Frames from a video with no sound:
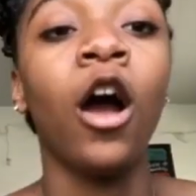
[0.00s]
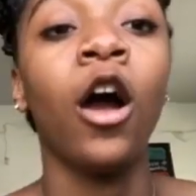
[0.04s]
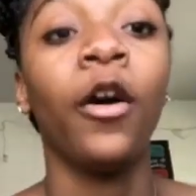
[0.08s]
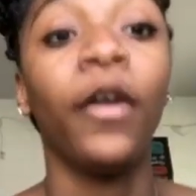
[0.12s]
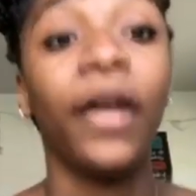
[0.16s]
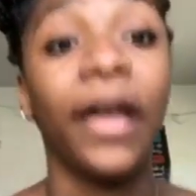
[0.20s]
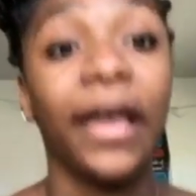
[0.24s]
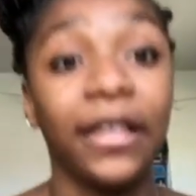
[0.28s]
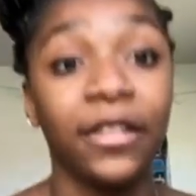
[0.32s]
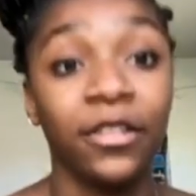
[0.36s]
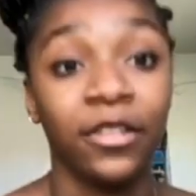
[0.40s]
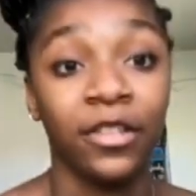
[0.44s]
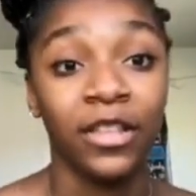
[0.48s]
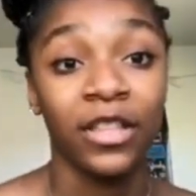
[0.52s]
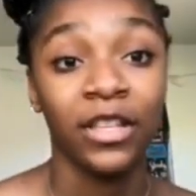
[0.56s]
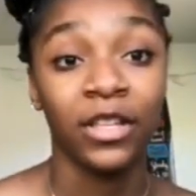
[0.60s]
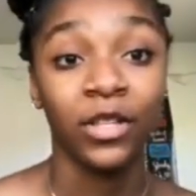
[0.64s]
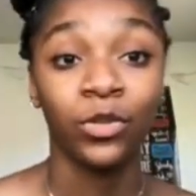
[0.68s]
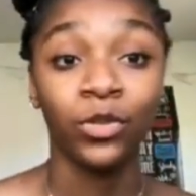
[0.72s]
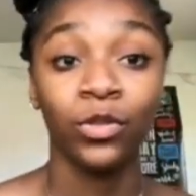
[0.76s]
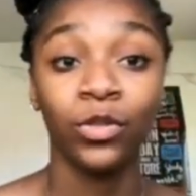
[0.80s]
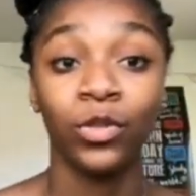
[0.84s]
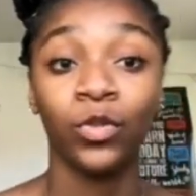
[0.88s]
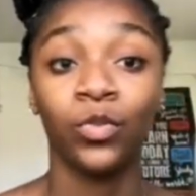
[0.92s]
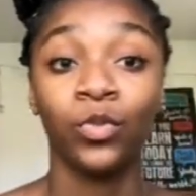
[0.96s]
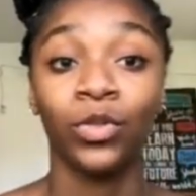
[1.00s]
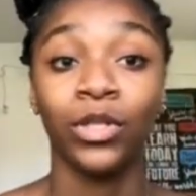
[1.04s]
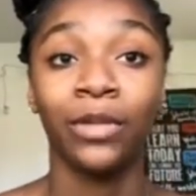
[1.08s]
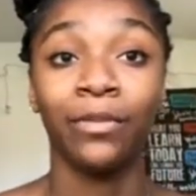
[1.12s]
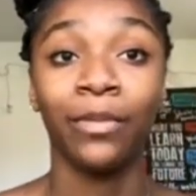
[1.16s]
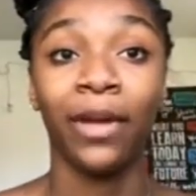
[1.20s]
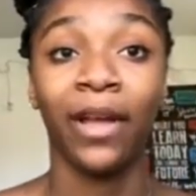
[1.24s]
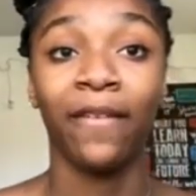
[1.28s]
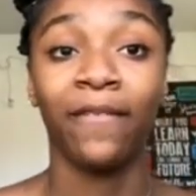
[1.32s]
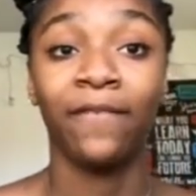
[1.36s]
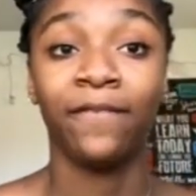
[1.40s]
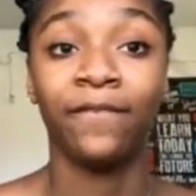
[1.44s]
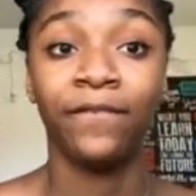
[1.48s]
Okay, so this one's one of
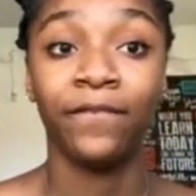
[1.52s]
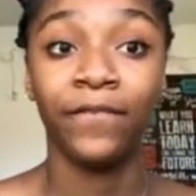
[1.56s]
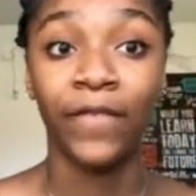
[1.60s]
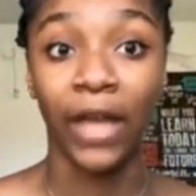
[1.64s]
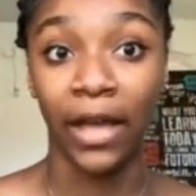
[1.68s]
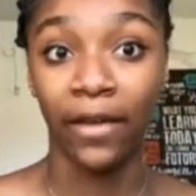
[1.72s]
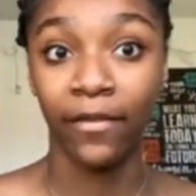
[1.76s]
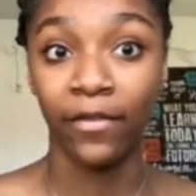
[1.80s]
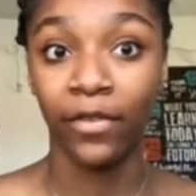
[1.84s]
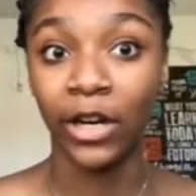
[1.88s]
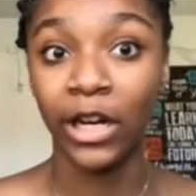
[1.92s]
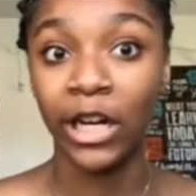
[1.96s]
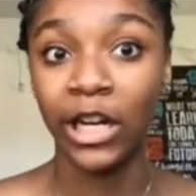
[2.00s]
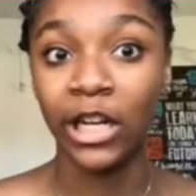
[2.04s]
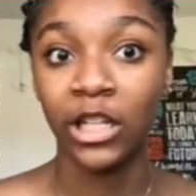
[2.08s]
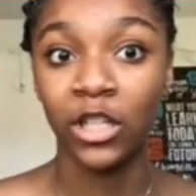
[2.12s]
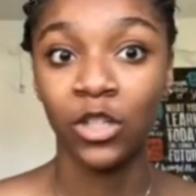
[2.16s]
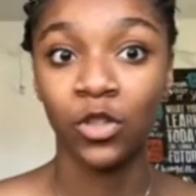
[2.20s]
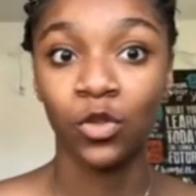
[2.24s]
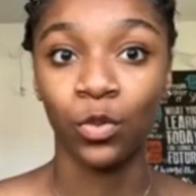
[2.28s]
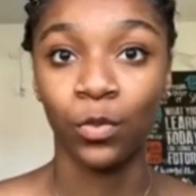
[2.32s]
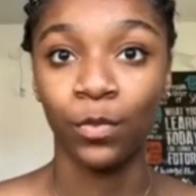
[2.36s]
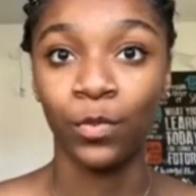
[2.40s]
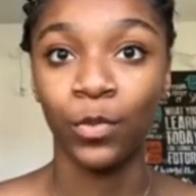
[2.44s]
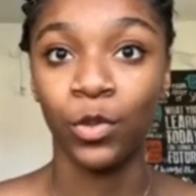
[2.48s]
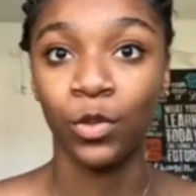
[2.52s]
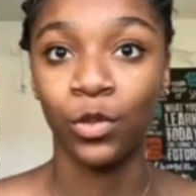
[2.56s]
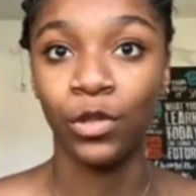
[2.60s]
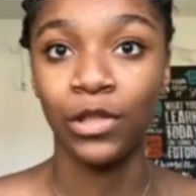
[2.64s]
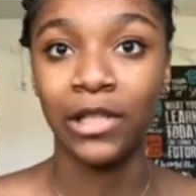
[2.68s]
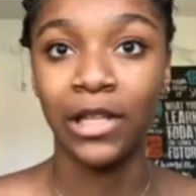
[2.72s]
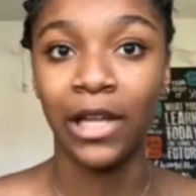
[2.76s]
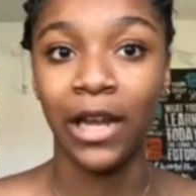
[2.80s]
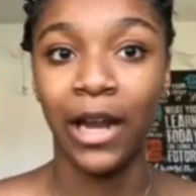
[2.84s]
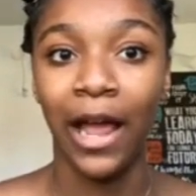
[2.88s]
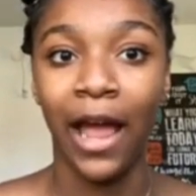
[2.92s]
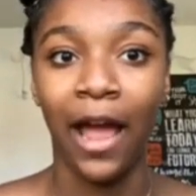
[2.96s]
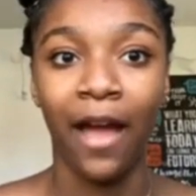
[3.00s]
my favorite
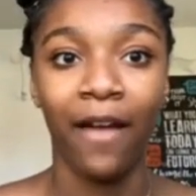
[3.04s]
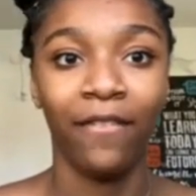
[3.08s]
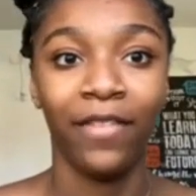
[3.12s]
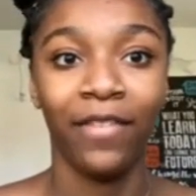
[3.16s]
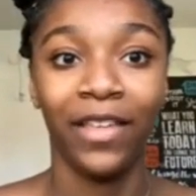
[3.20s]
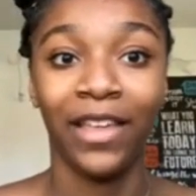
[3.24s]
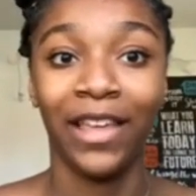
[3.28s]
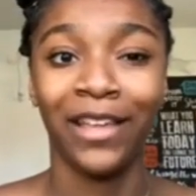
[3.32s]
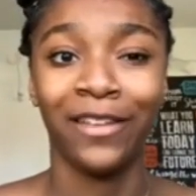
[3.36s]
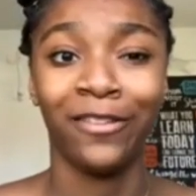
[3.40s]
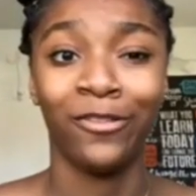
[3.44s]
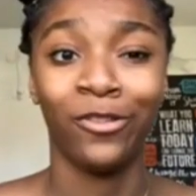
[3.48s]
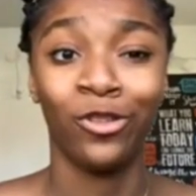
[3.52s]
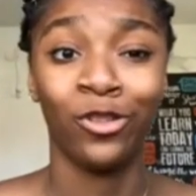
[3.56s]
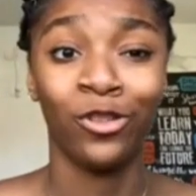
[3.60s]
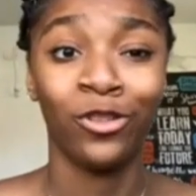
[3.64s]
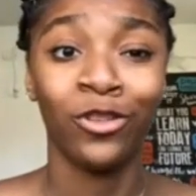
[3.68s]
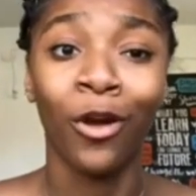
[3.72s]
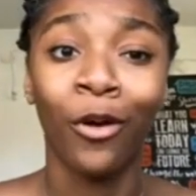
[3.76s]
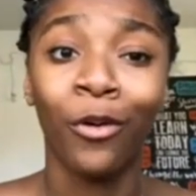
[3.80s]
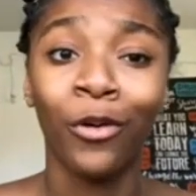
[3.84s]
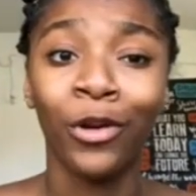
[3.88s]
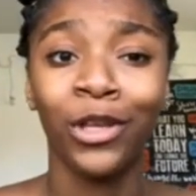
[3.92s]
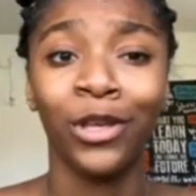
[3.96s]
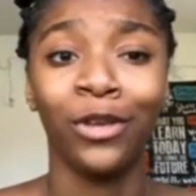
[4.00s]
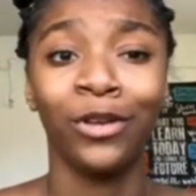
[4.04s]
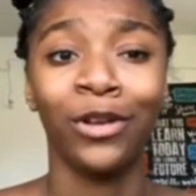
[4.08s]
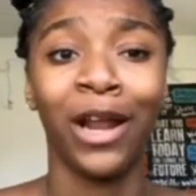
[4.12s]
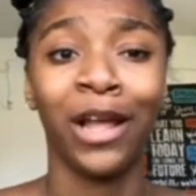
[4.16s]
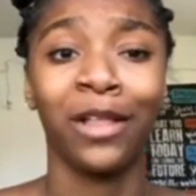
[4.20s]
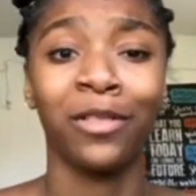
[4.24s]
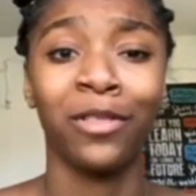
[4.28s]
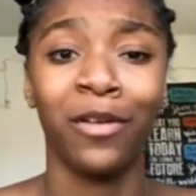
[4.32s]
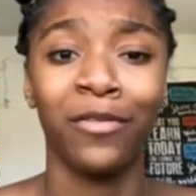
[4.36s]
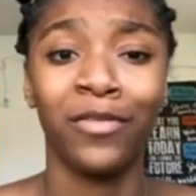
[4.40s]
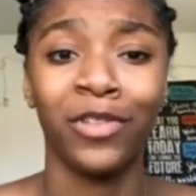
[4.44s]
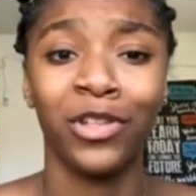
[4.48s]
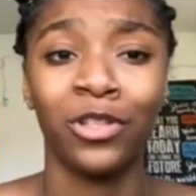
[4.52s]
swimsuits that I have. Like, it's so cute. I
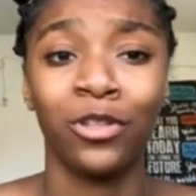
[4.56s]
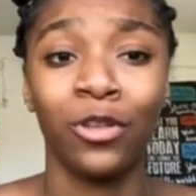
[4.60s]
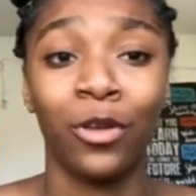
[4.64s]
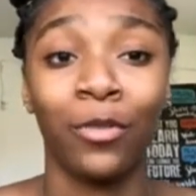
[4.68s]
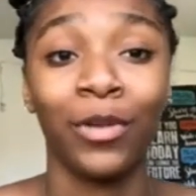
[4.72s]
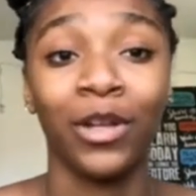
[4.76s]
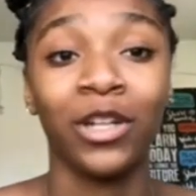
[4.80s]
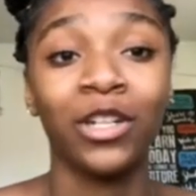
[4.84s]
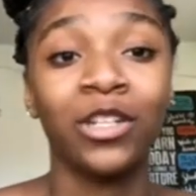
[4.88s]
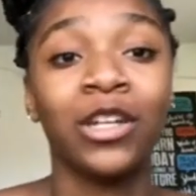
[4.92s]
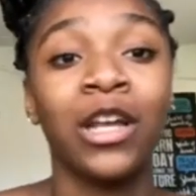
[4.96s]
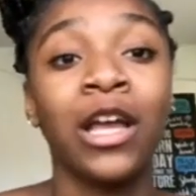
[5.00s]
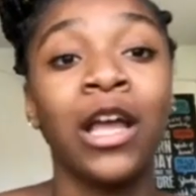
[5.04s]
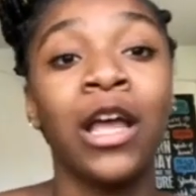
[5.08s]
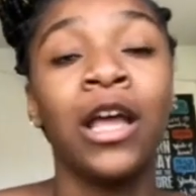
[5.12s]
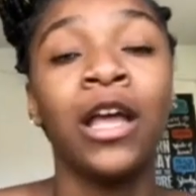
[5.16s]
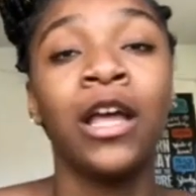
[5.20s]
love it so much.